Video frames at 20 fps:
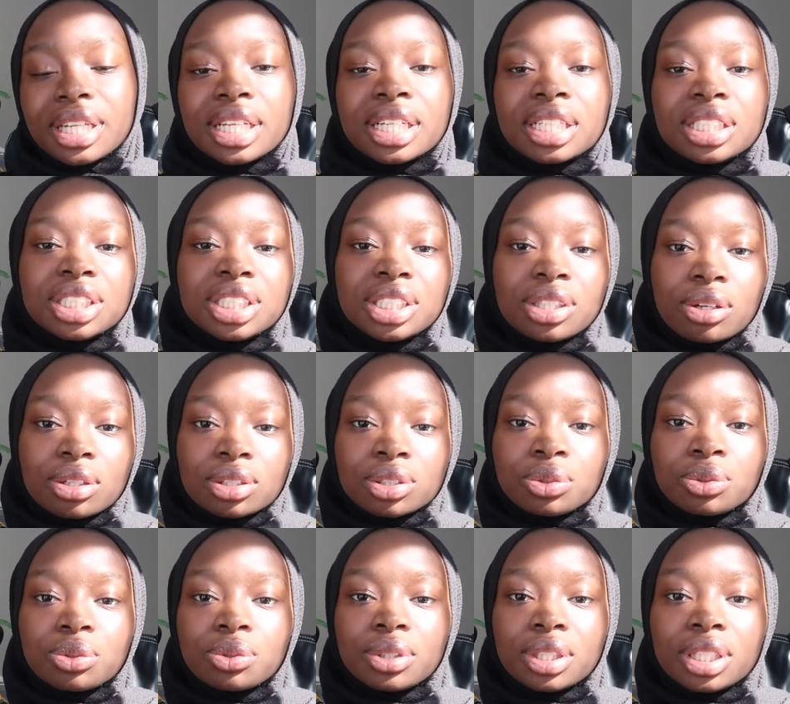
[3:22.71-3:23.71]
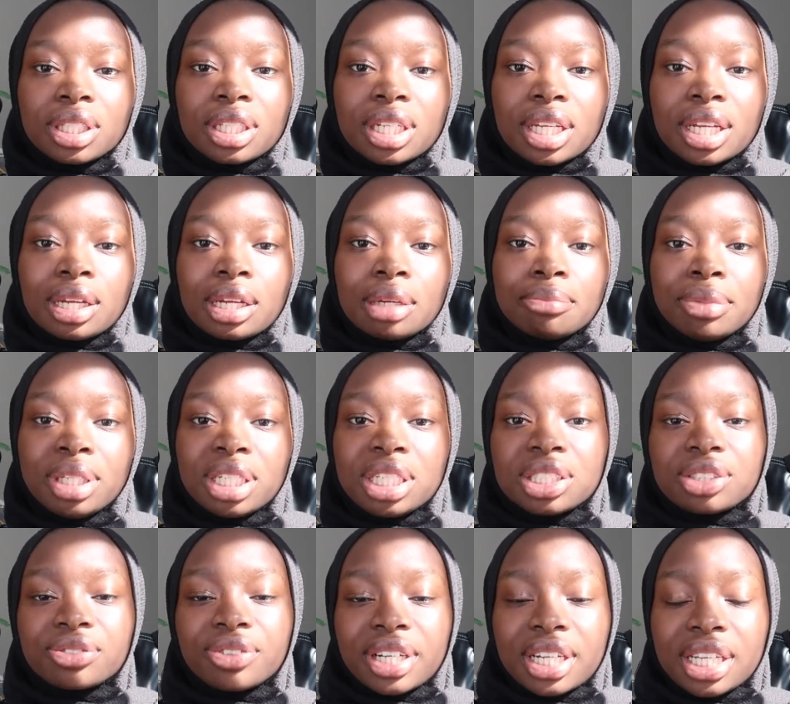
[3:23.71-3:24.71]
and she also ordered uh,
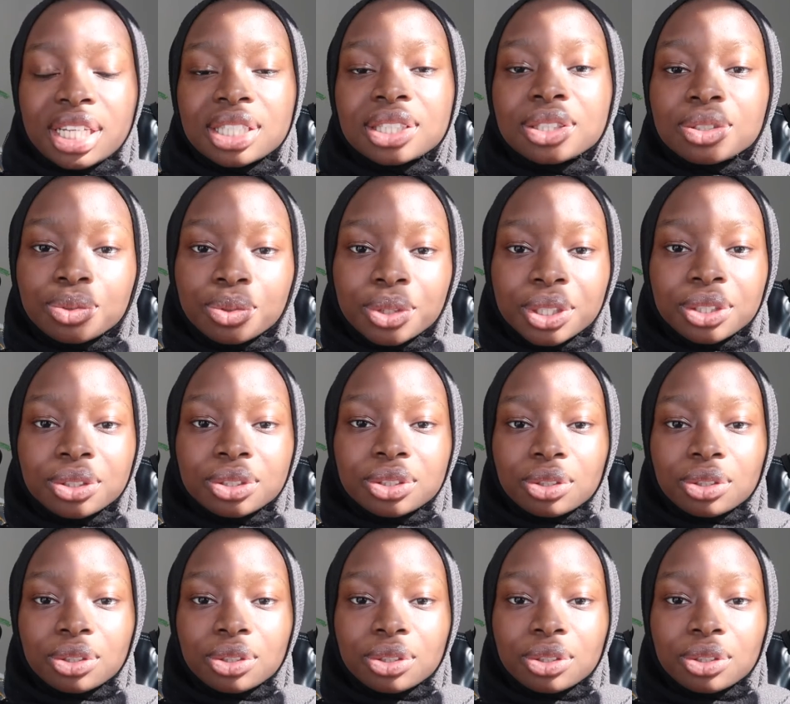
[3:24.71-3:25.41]
Amina's Radiance oil.